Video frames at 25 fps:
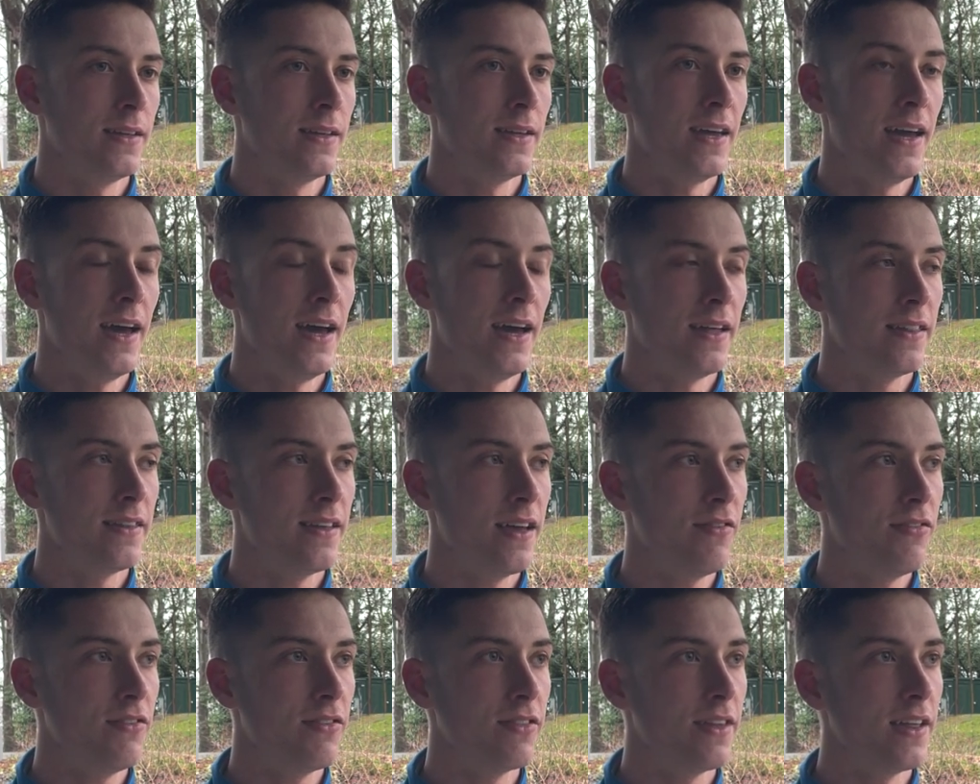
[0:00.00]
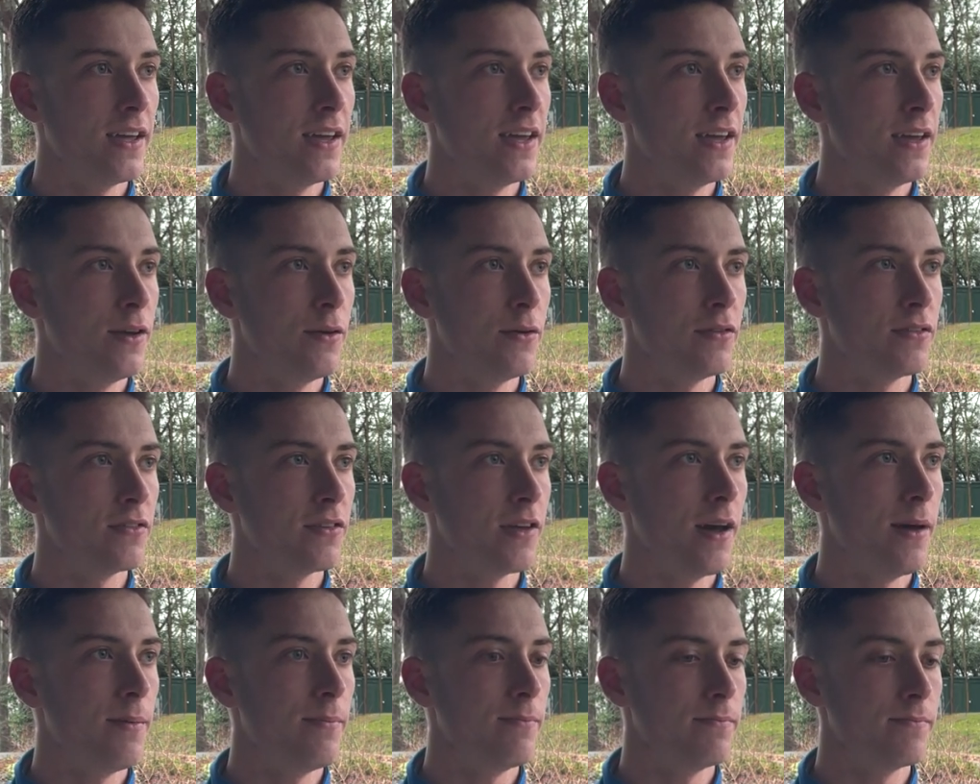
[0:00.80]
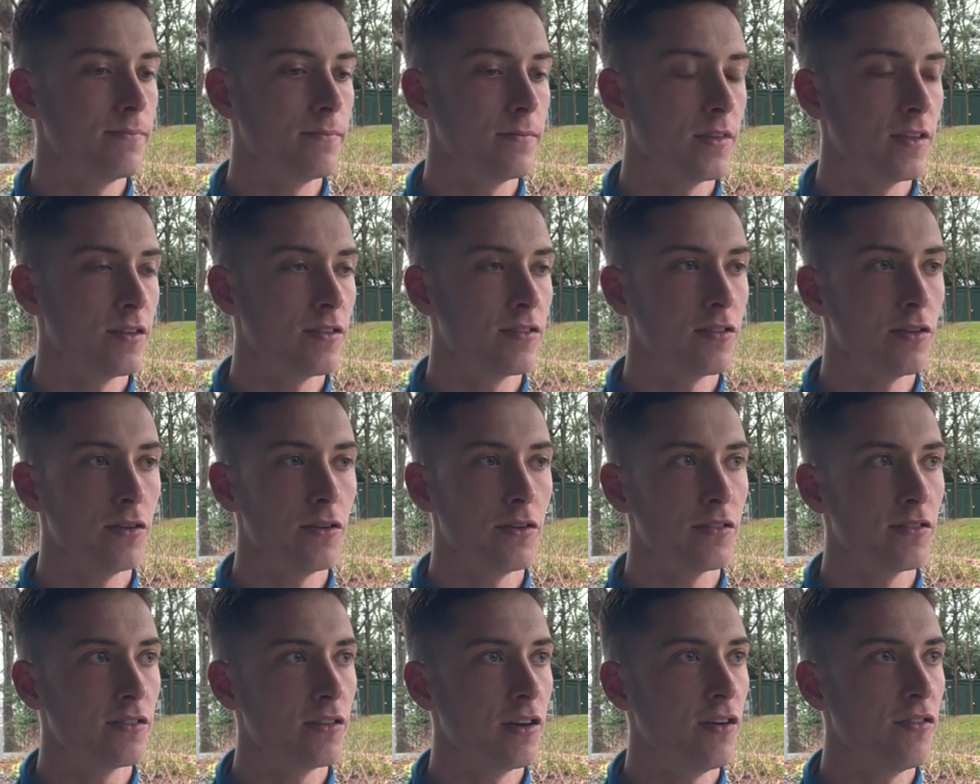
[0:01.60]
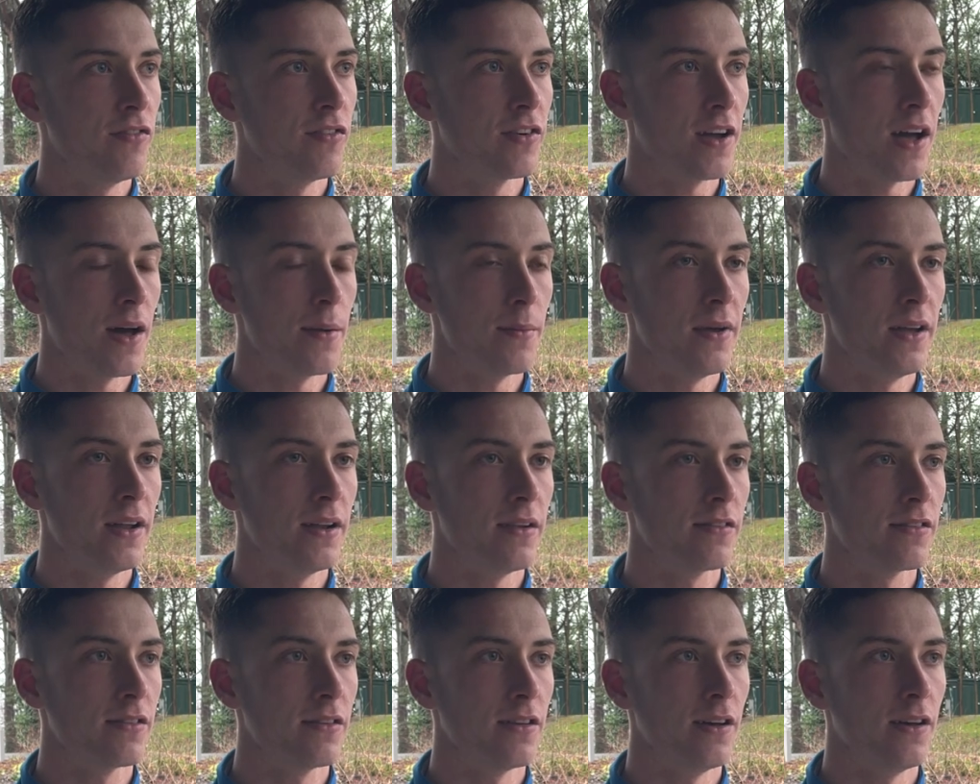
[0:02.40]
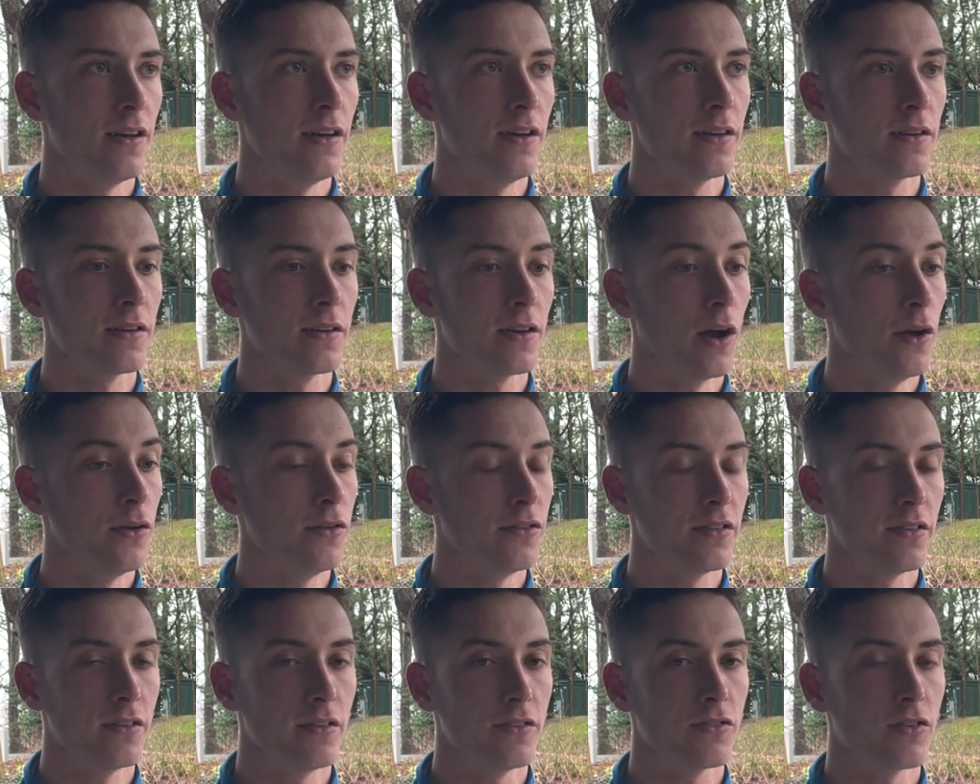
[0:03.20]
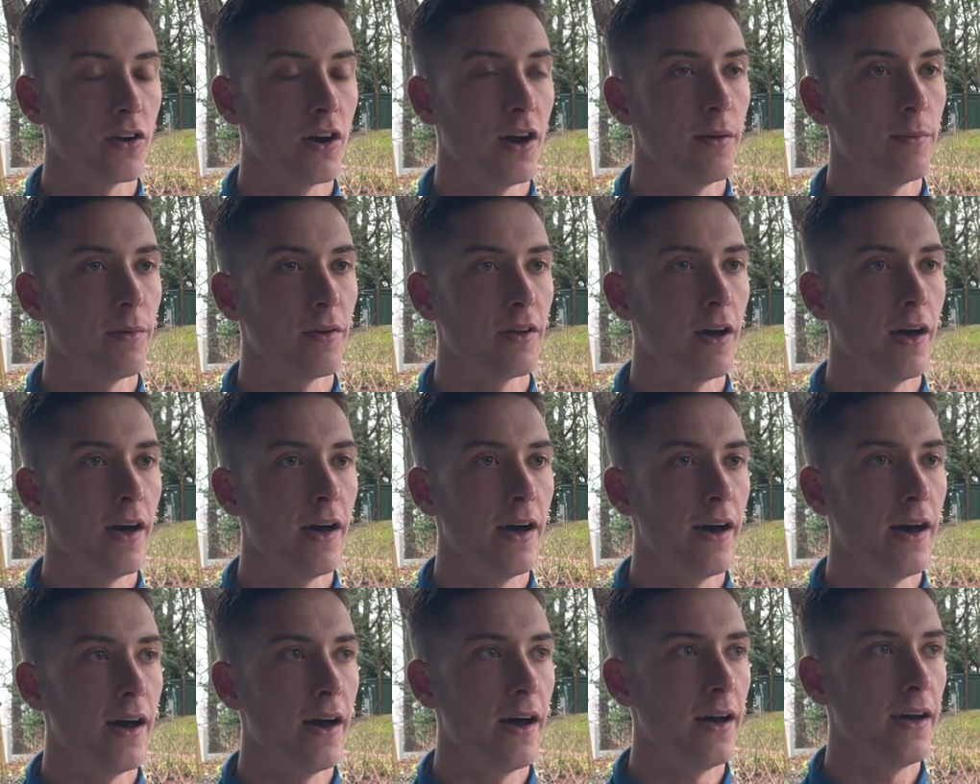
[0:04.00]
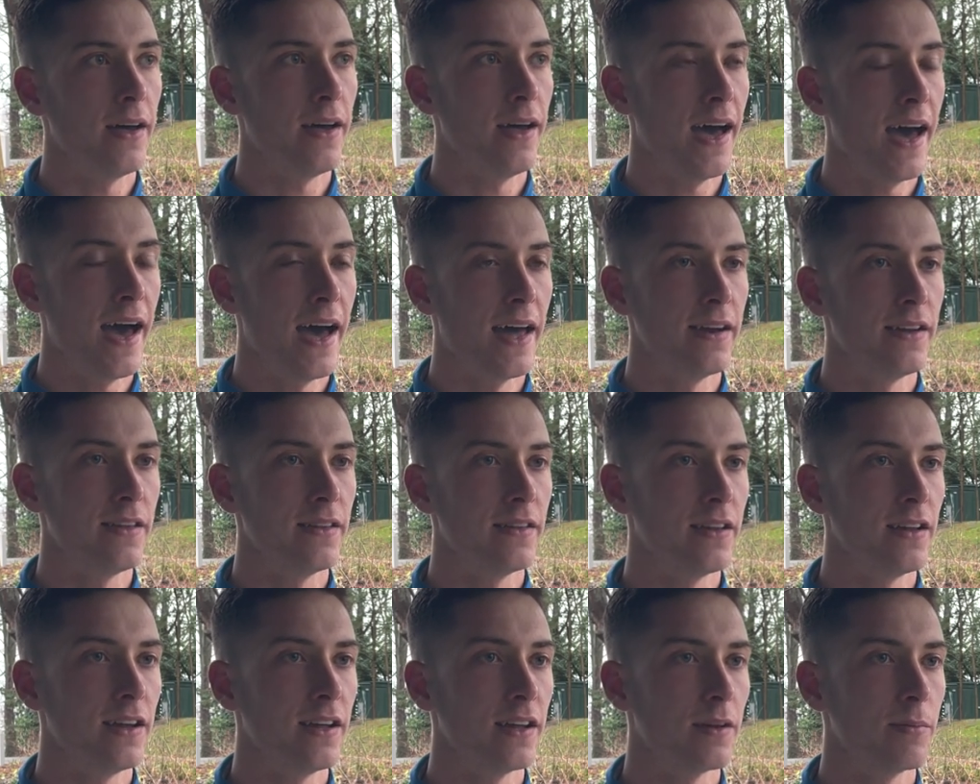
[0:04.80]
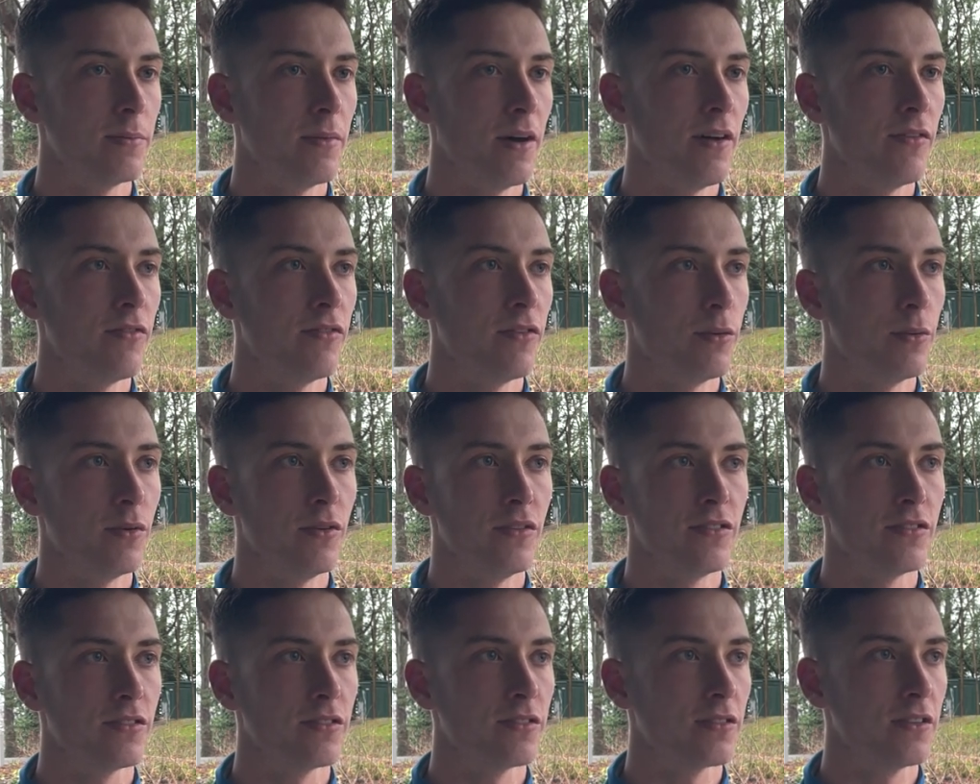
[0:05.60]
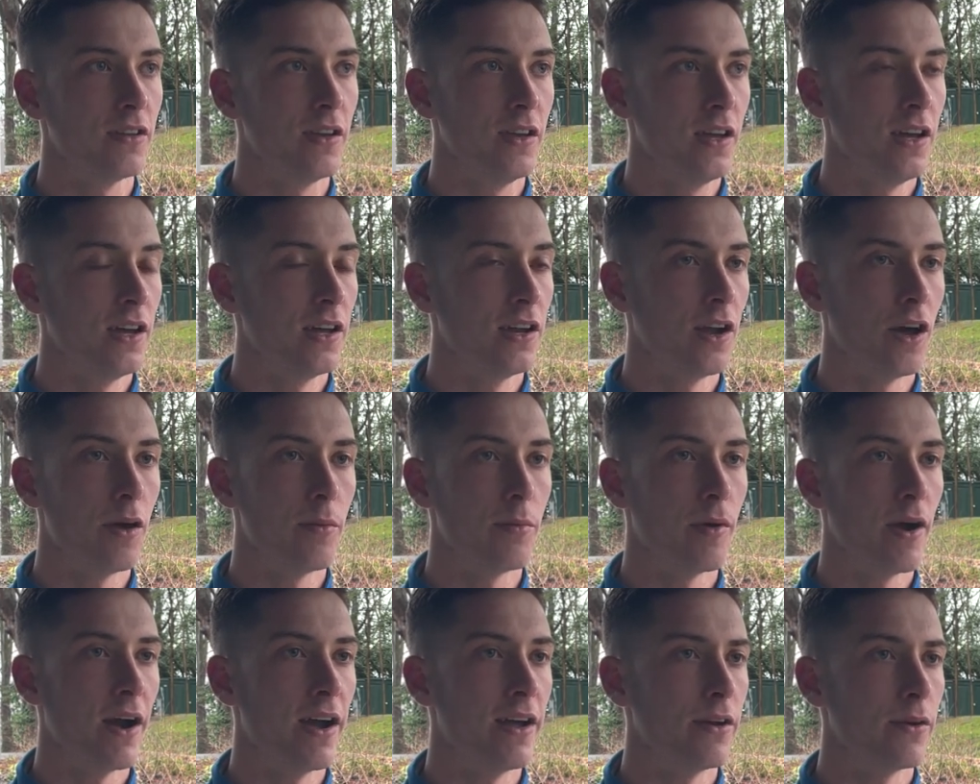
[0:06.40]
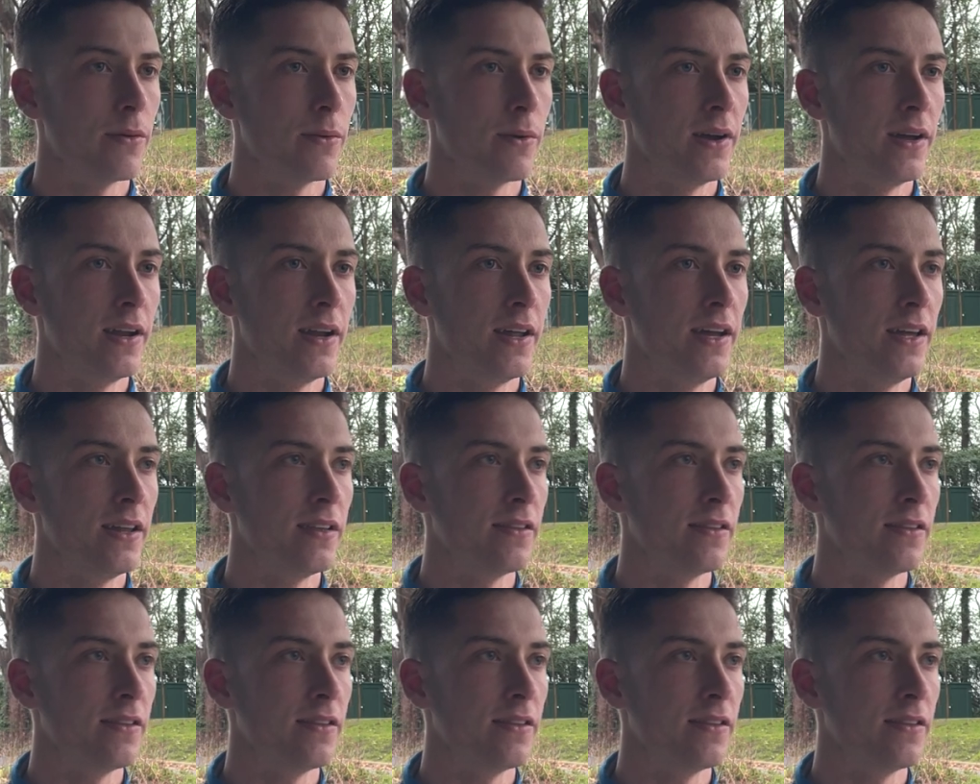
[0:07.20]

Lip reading: Yeah, definitely. It was as soon as the offer came in to go to try my hand in the league above, it was a no-brainer, really.